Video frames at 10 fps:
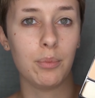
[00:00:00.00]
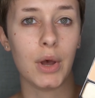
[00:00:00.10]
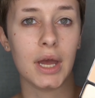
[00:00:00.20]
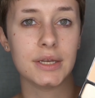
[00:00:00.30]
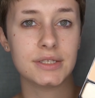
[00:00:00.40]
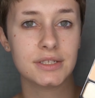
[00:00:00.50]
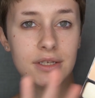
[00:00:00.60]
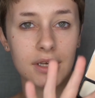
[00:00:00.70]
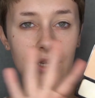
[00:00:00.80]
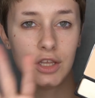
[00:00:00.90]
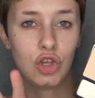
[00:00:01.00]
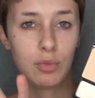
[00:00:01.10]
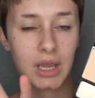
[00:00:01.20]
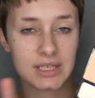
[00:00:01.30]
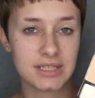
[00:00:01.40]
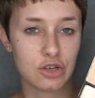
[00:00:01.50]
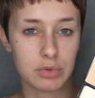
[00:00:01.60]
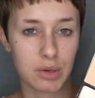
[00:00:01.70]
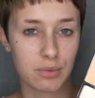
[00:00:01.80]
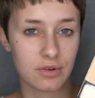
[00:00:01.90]
but you may still
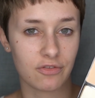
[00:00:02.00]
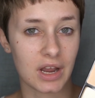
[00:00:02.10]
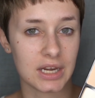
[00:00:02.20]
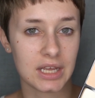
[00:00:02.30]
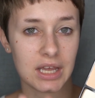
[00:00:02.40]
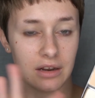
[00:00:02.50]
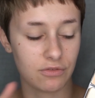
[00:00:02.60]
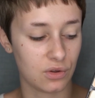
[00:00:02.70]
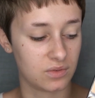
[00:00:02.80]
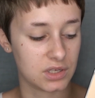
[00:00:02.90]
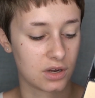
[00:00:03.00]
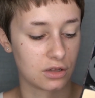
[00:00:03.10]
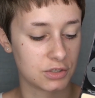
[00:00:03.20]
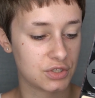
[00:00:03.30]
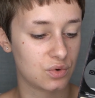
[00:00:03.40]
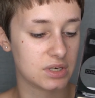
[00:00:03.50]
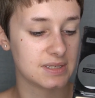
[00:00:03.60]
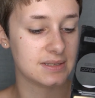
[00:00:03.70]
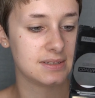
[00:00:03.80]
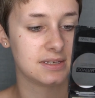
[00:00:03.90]
be able to find it in a few of the dollar stores
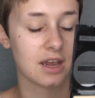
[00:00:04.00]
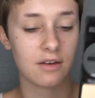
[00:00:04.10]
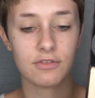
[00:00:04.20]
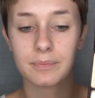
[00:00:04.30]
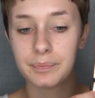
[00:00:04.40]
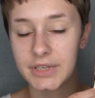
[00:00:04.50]
and stuff.